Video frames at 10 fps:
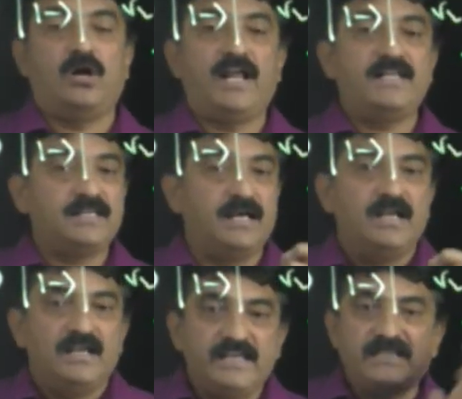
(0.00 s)
called as
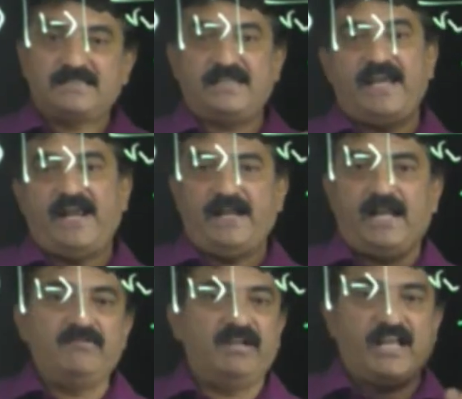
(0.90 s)
S gate.
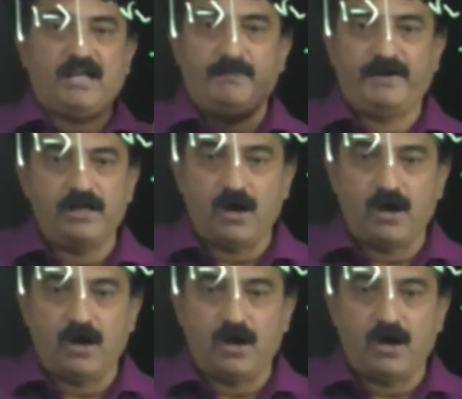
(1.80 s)
I will take up it